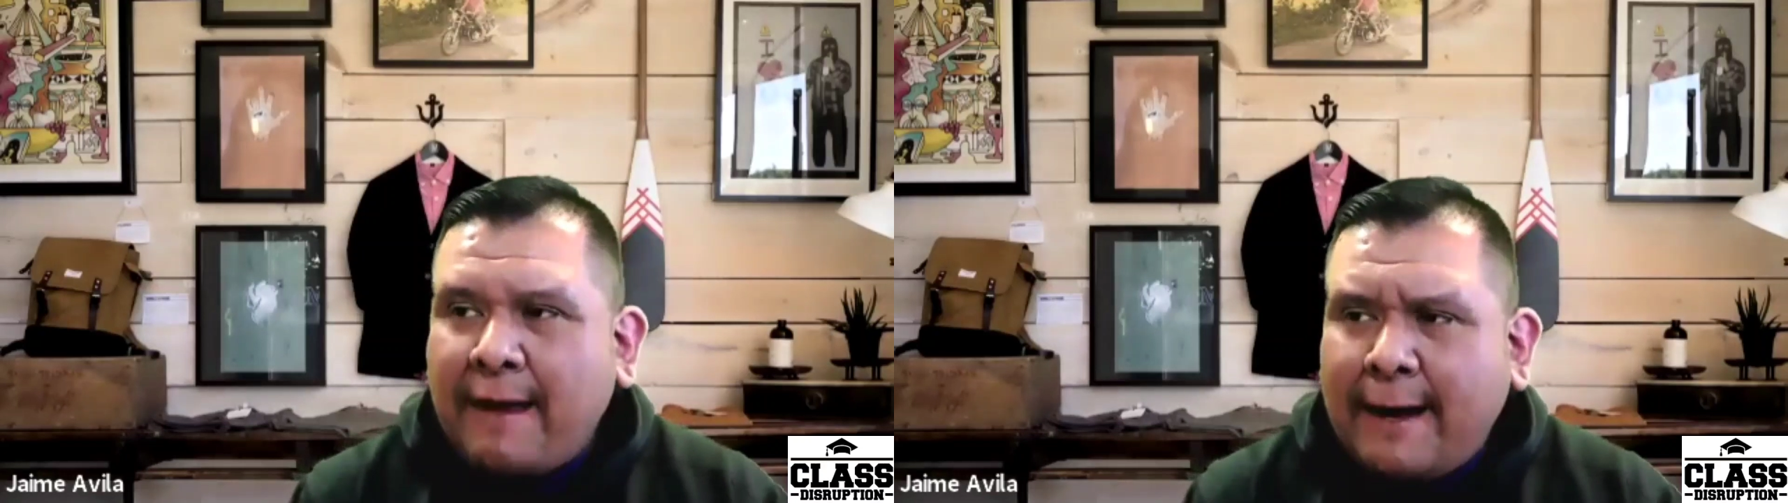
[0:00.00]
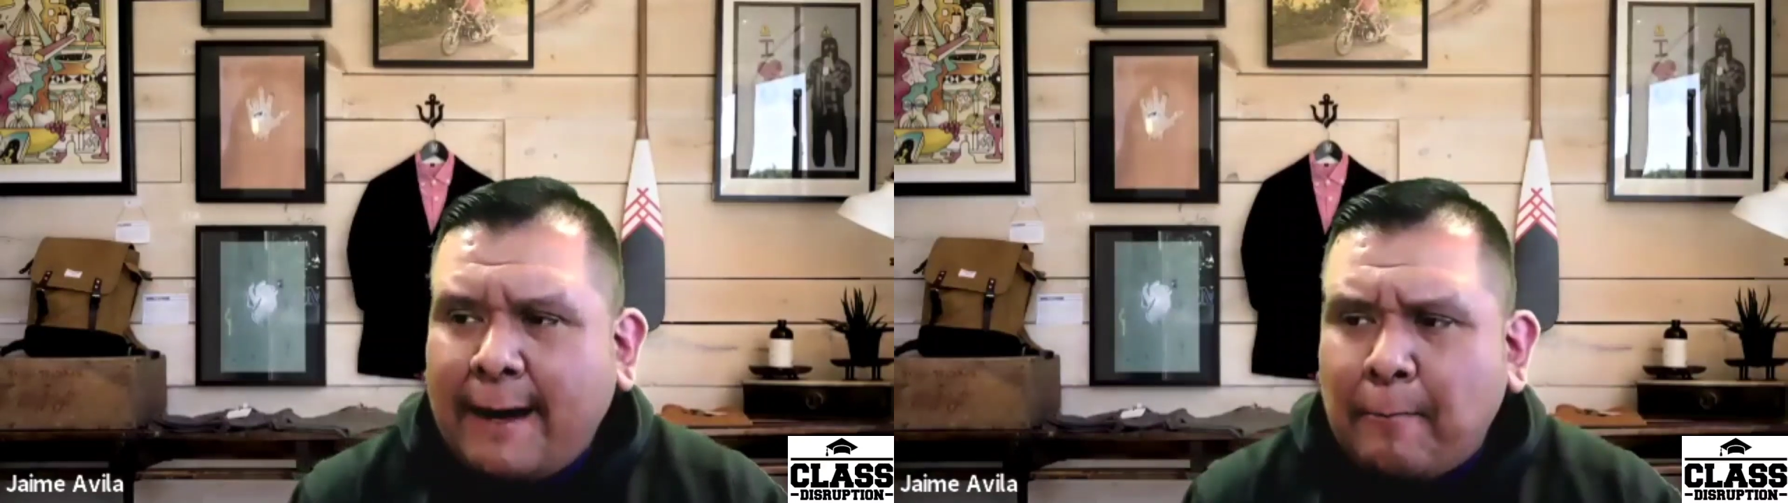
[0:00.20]

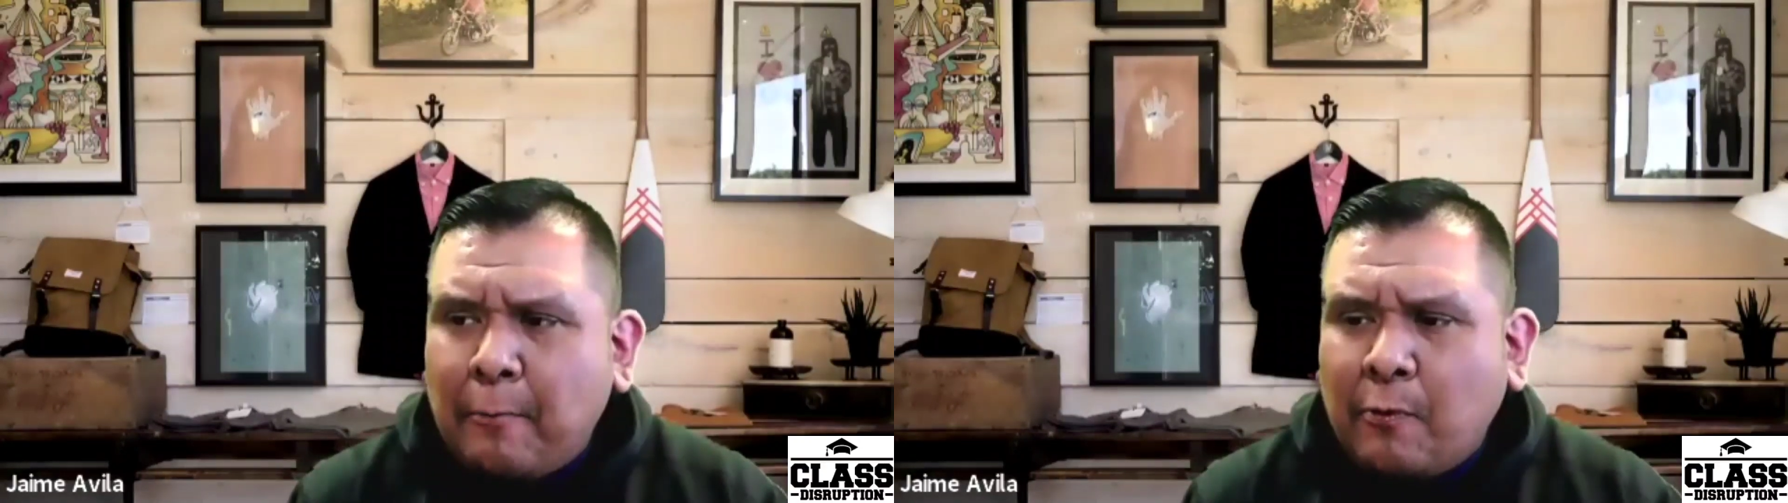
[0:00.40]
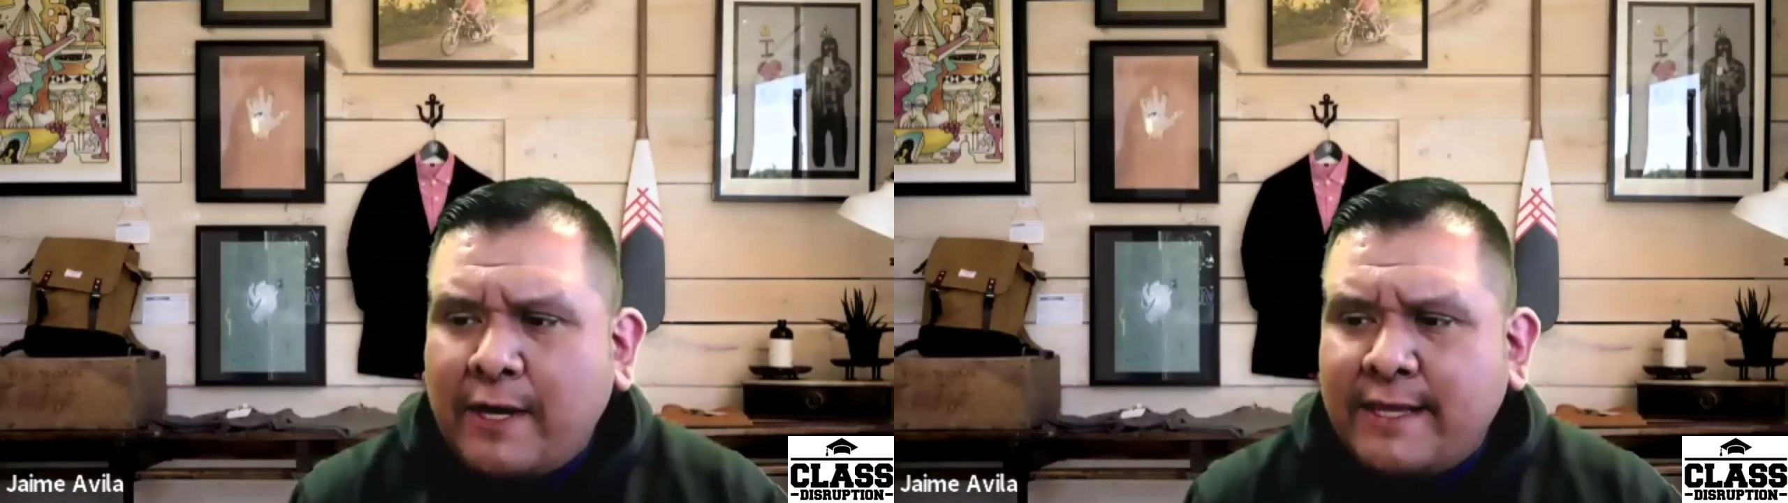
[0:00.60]

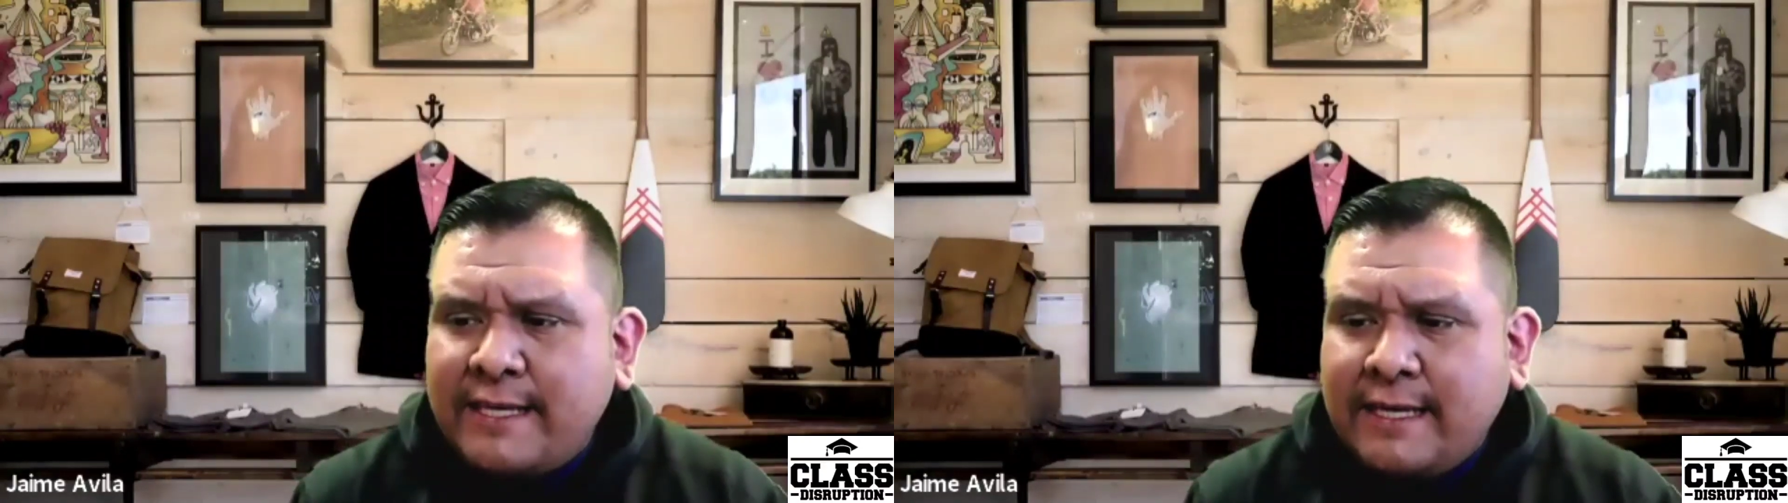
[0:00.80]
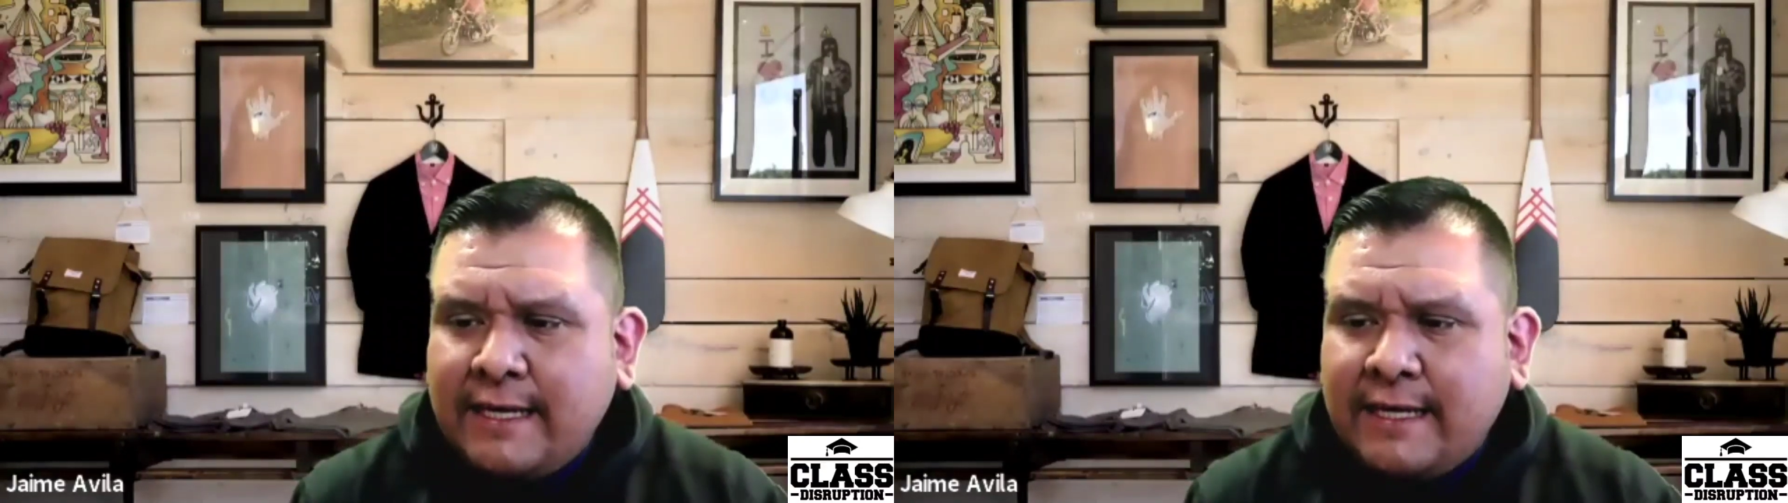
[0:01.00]
One of
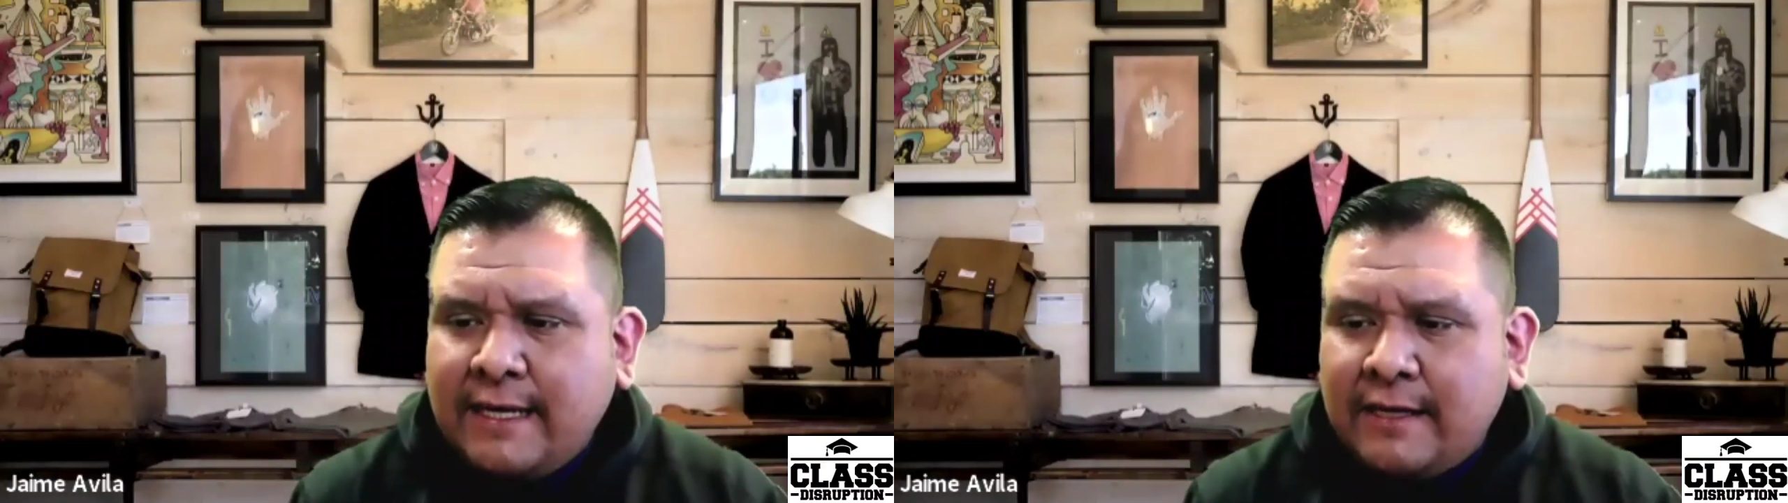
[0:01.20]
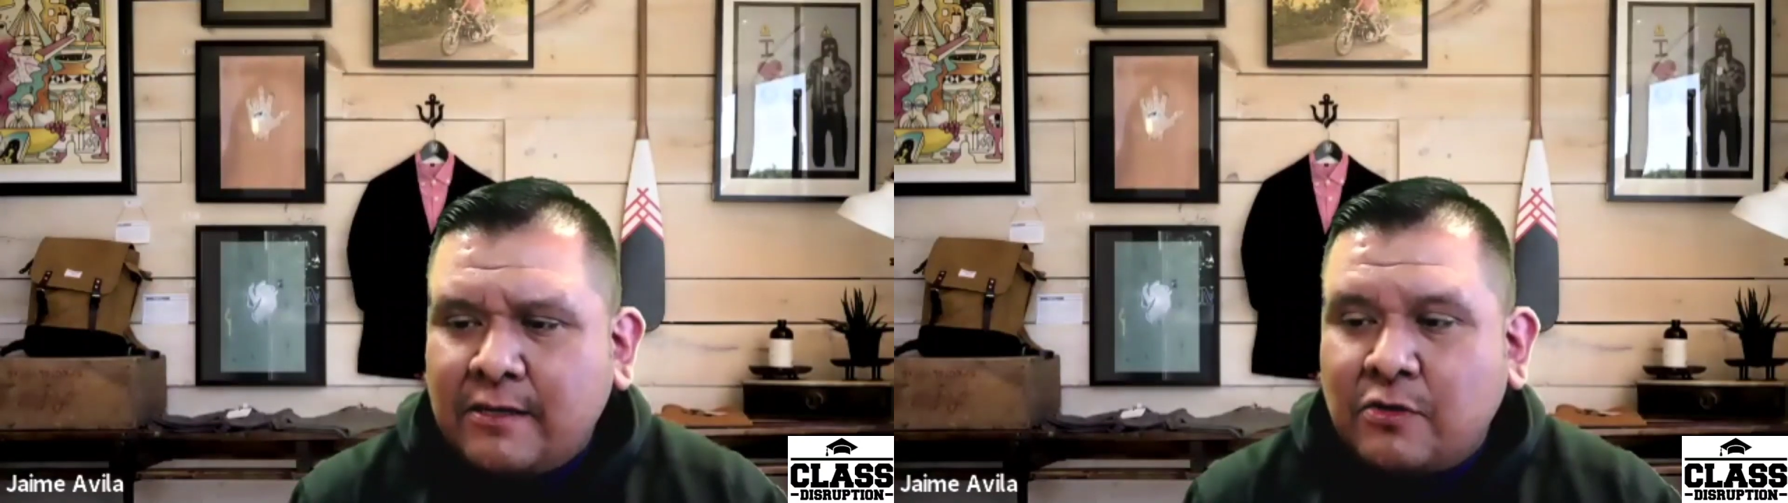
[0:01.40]
the